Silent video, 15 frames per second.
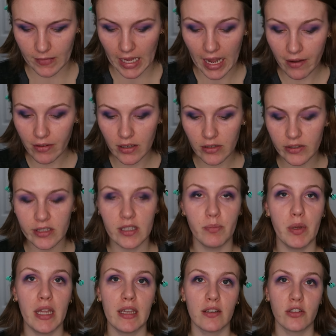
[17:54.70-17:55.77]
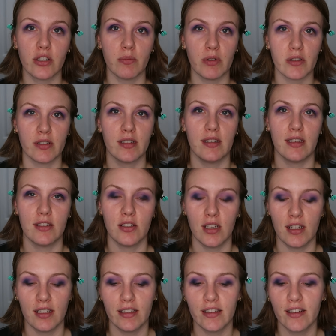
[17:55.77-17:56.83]
I haven't used the pink shimmers in this
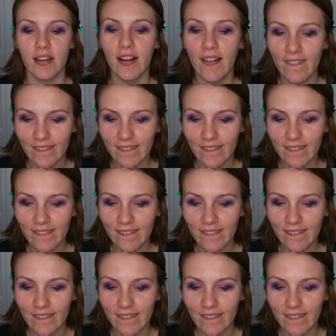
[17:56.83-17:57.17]
yet either.